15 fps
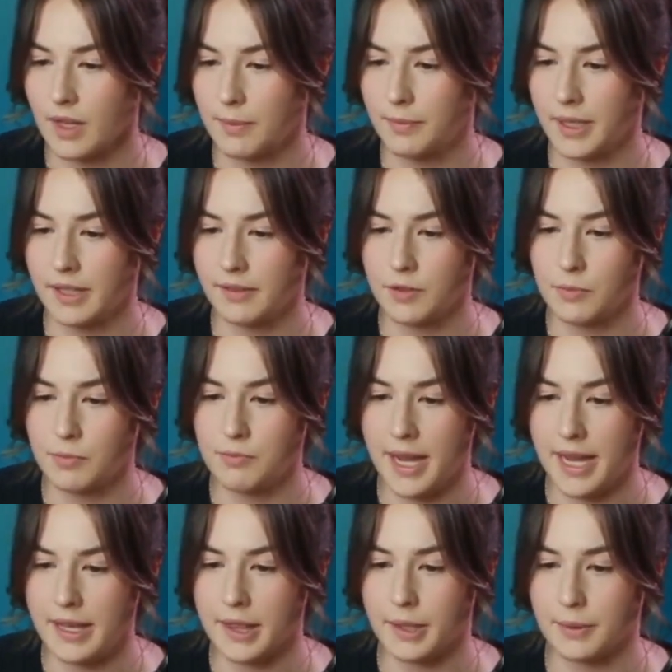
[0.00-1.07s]
But if you
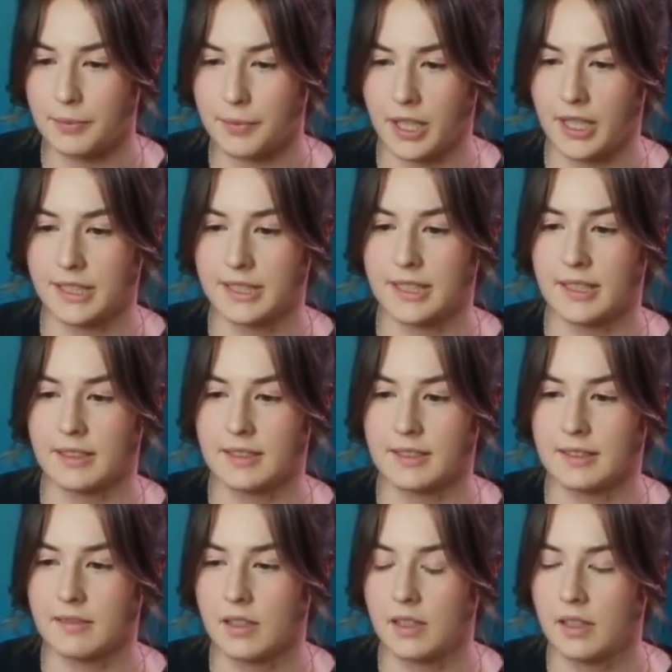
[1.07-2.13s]
make the
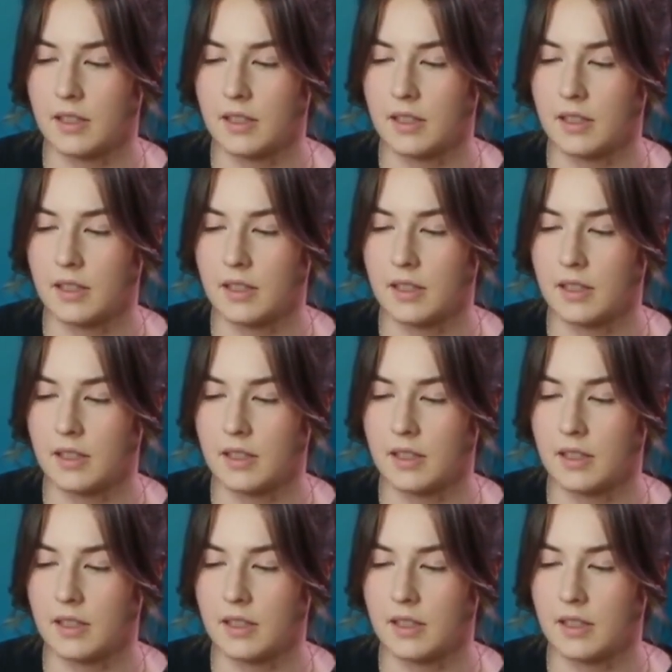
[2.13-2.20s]
process